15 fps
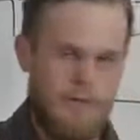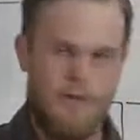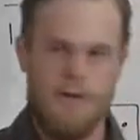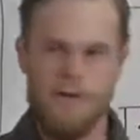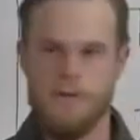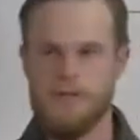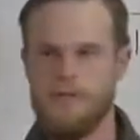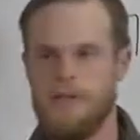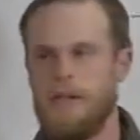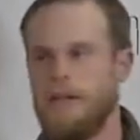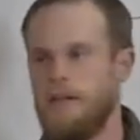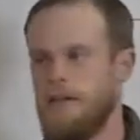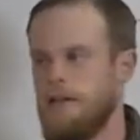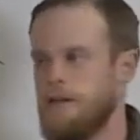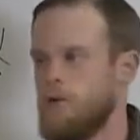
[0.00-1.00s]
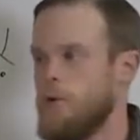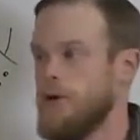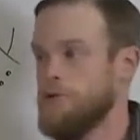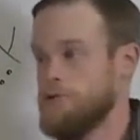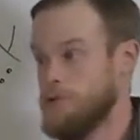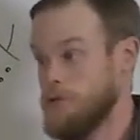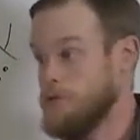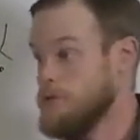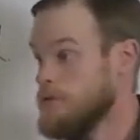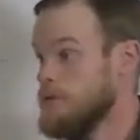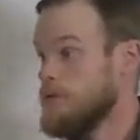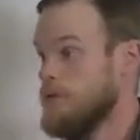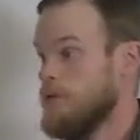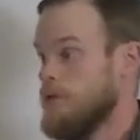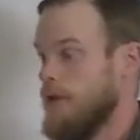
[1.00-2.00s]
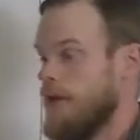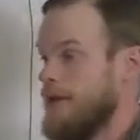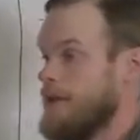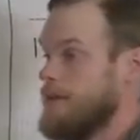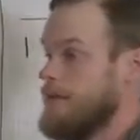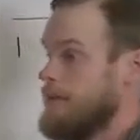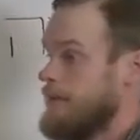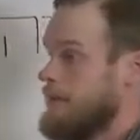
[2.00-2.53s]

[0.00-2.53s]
there's a question, and